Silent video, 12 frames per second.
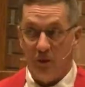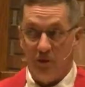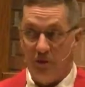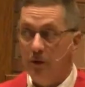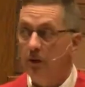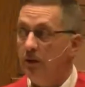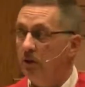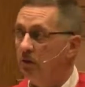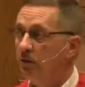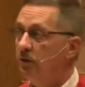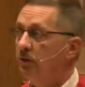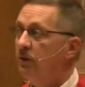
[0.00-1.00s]

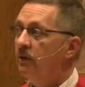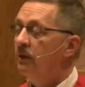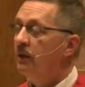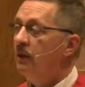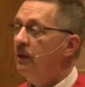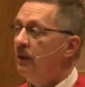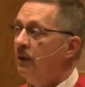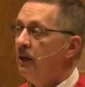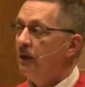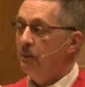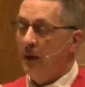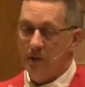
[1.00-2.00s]
serious
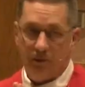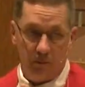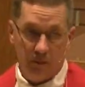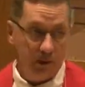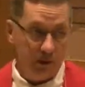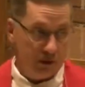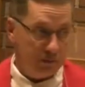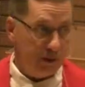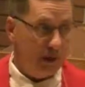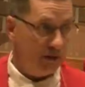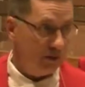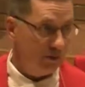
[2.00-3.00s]
about their religious
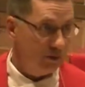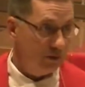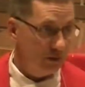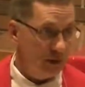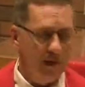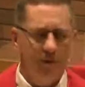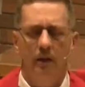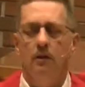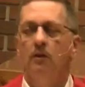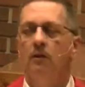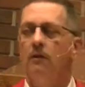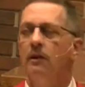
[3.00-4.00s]
practices, and they
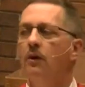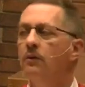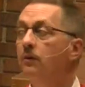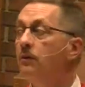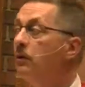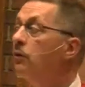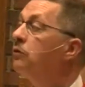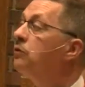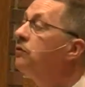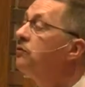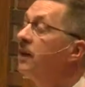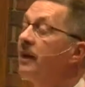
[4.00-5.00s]
look down their
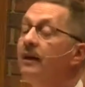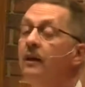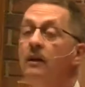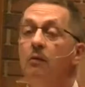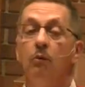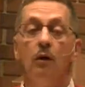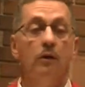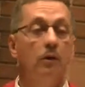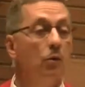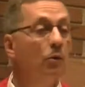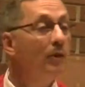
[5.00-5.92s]
noses at anyone who